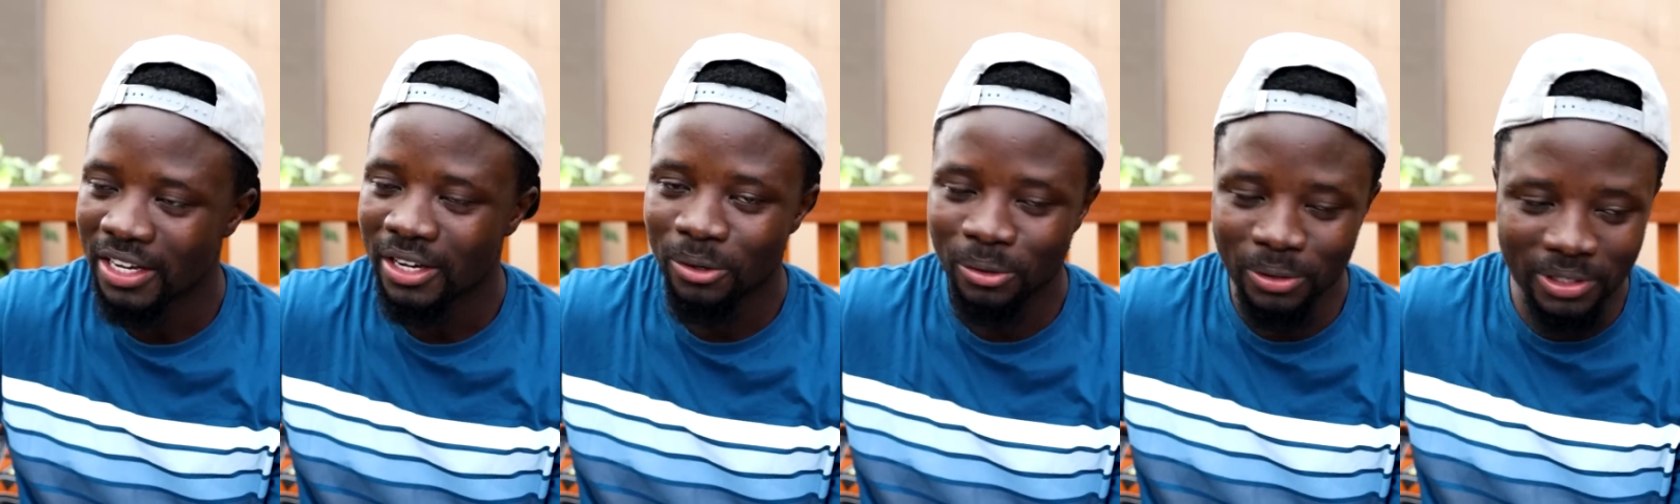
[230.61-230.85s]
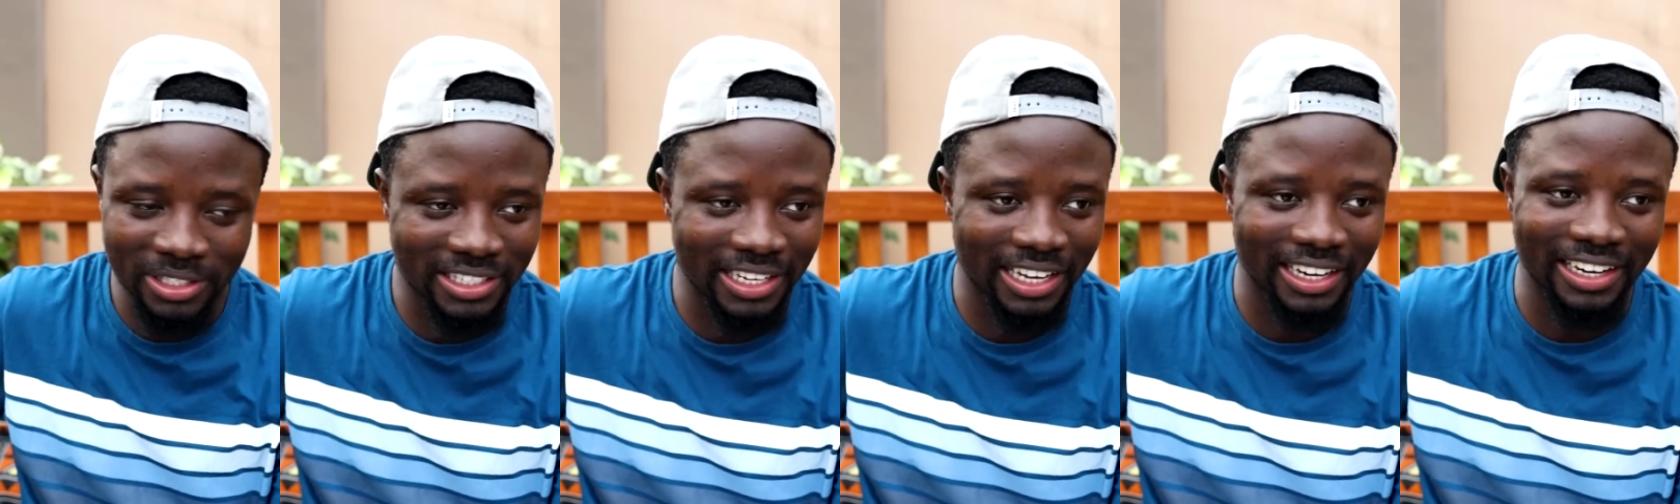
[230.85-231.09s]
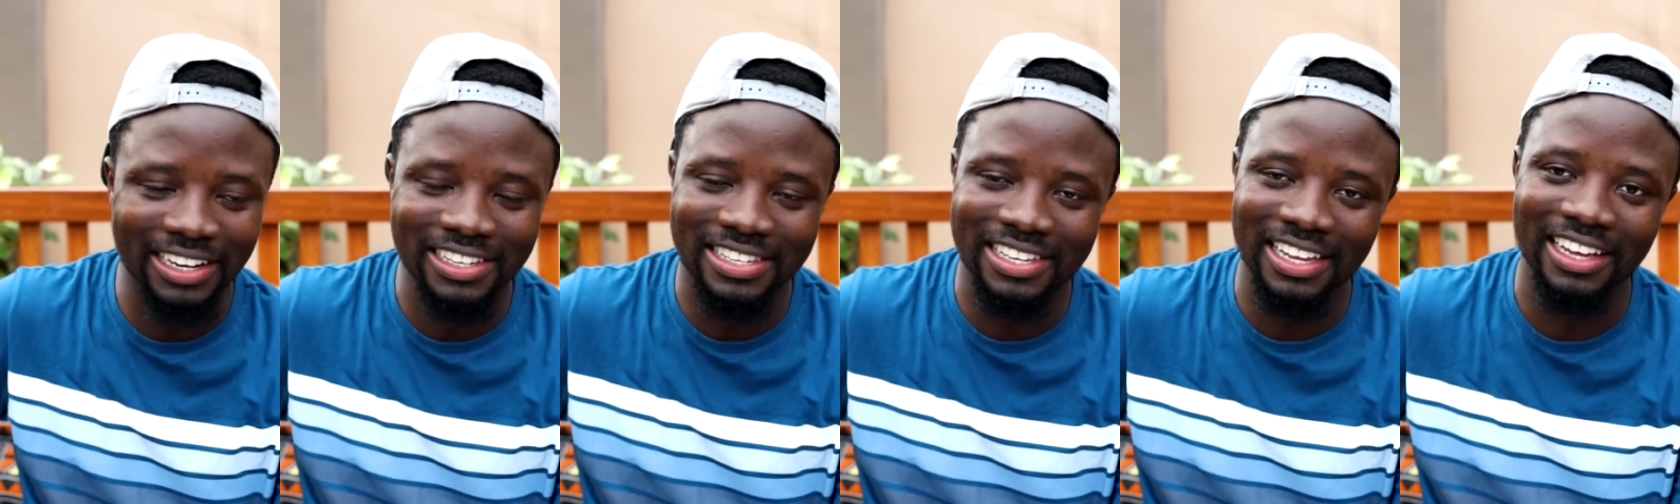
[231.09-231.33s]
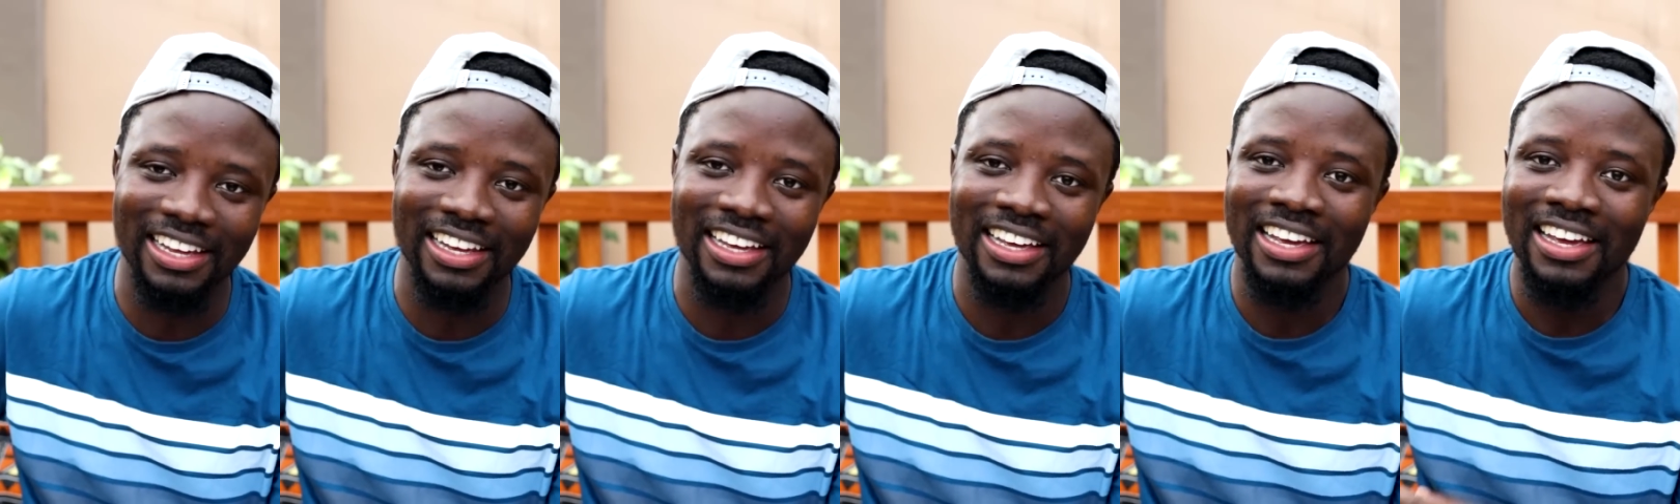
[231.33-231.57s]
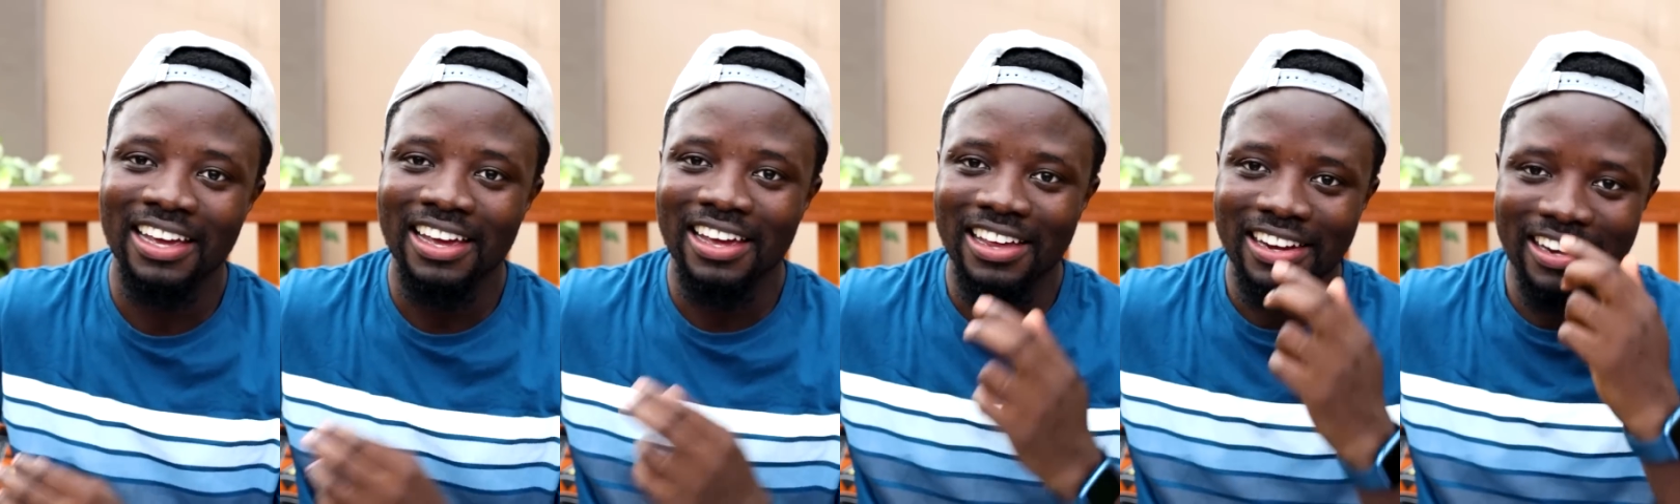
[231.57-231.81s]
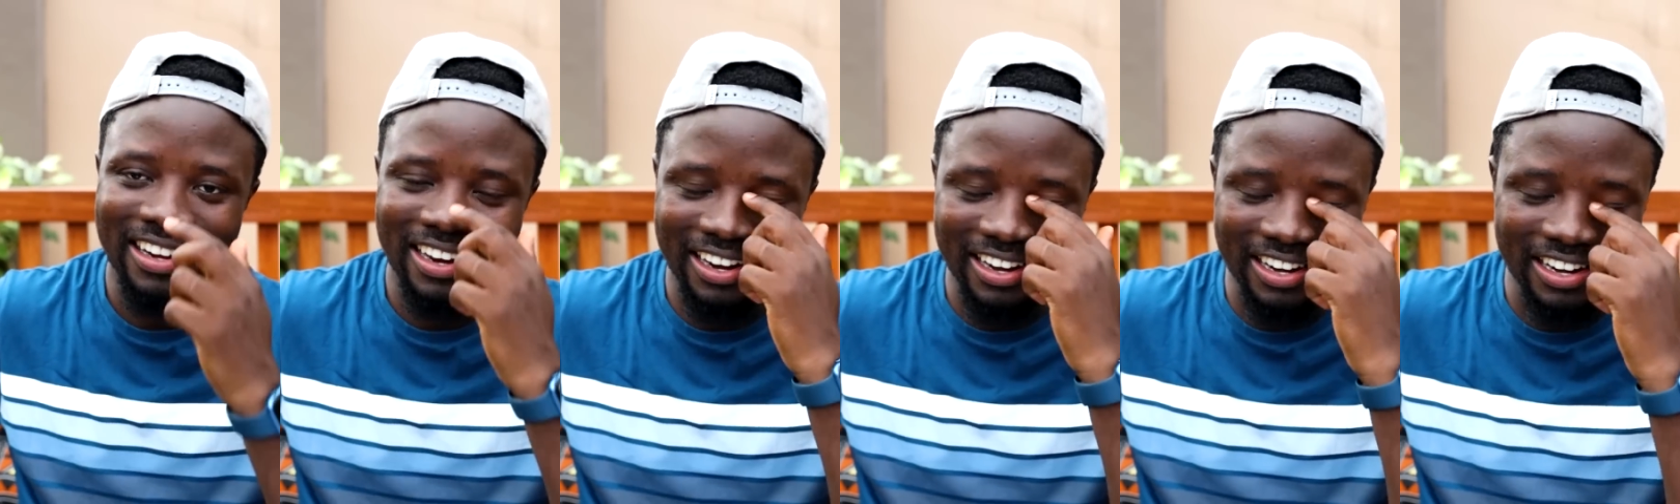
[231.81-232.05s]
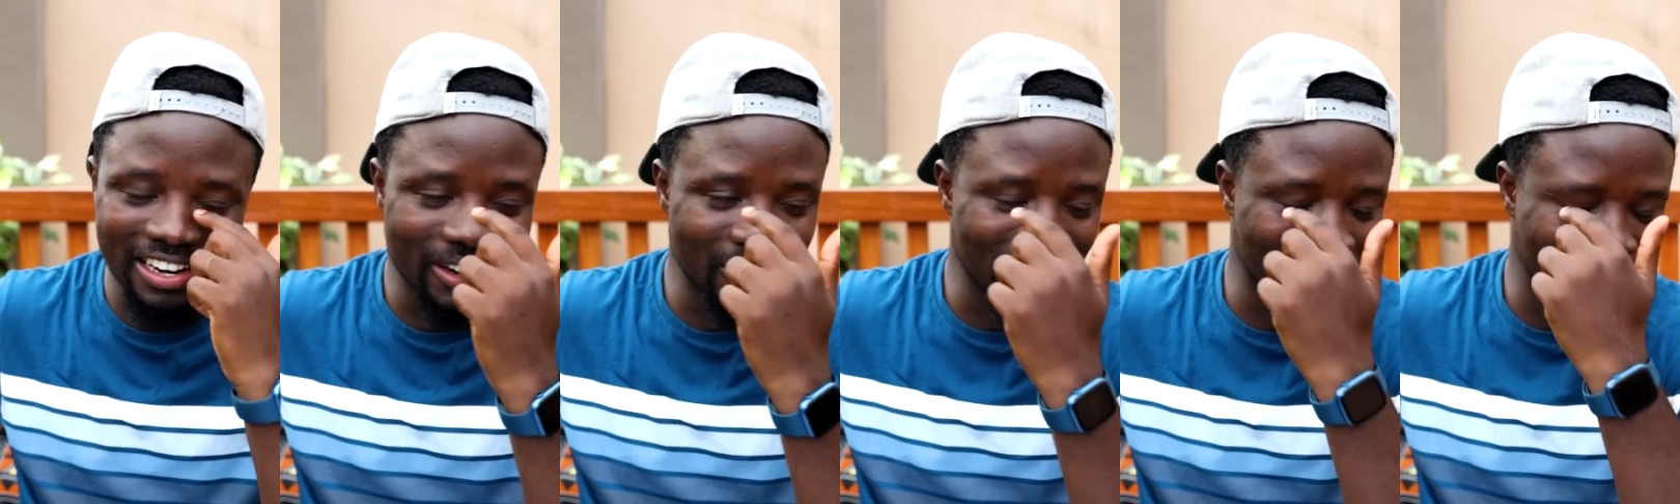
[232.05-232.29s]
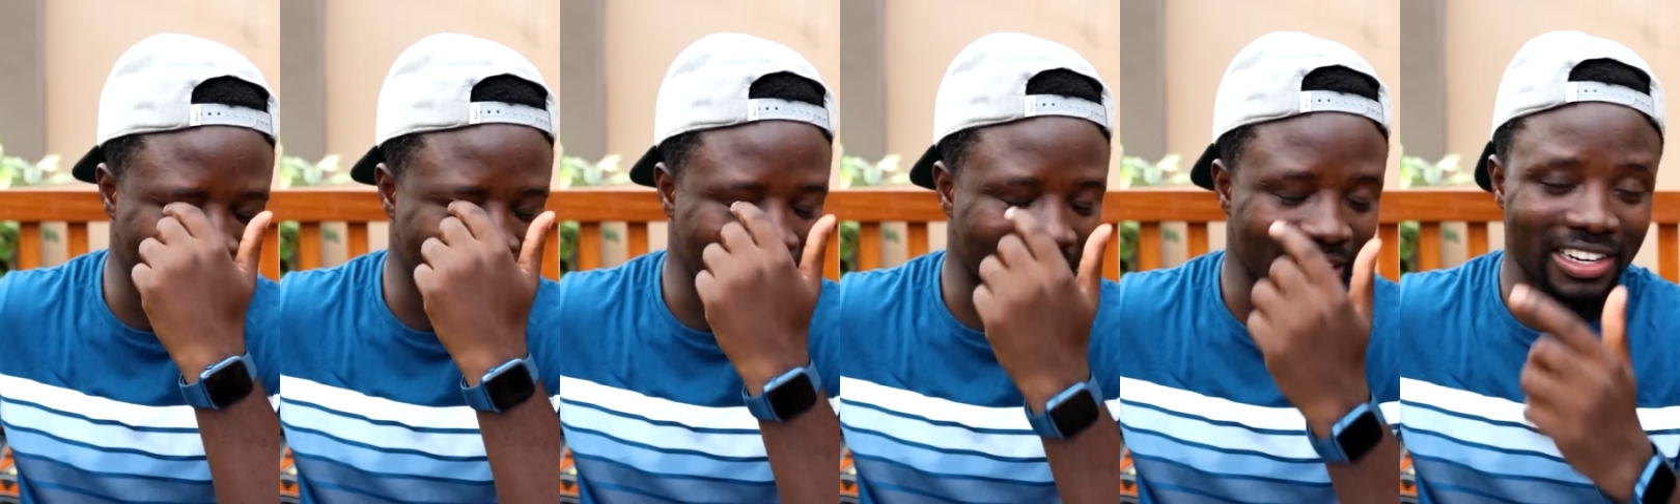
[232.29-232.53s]
We see, and I say,
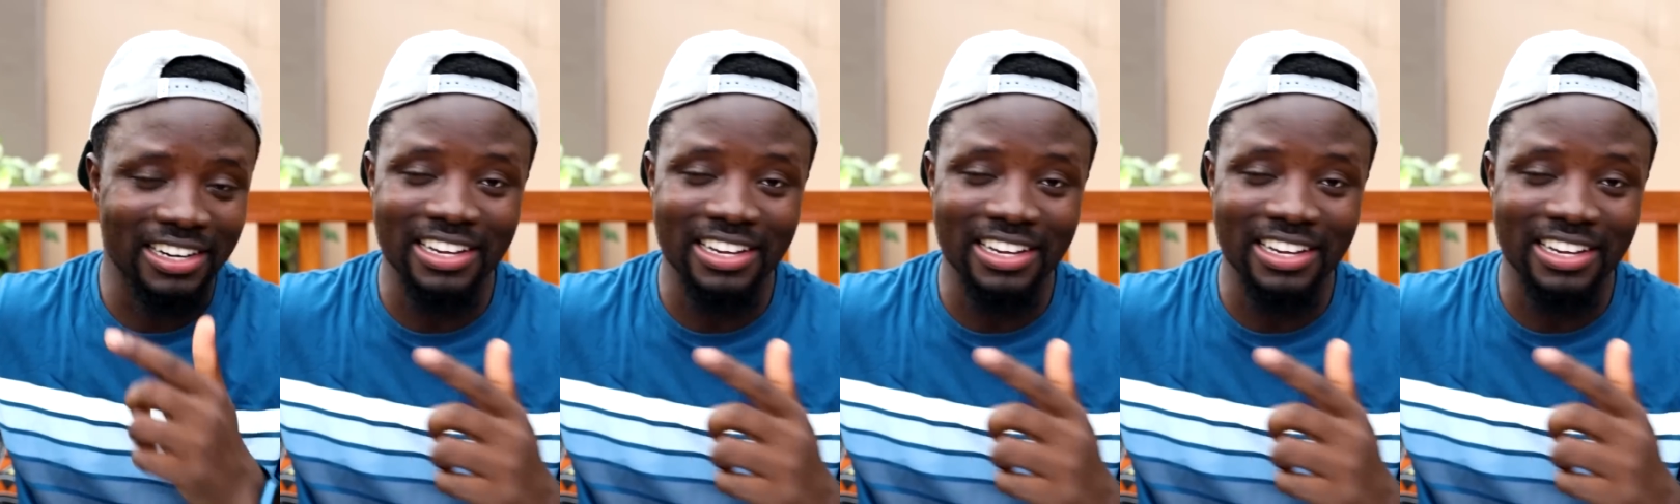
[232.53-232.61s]
Nenino,